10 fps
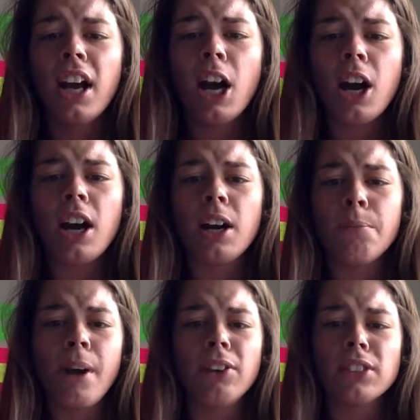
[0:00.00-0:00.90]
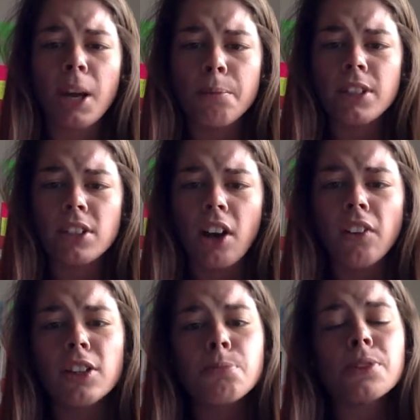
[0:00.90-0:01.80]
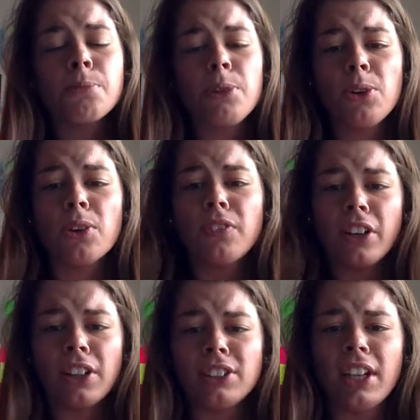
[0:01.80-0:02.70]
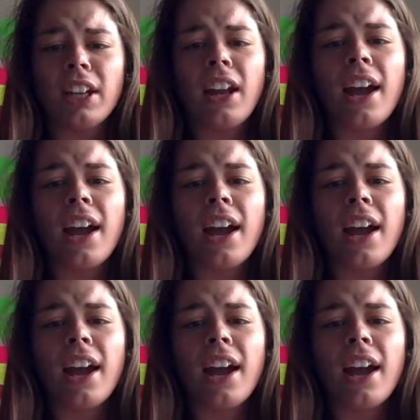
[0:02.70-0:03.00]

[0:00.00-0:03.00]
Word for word: about coming to college, but some of you are very excited.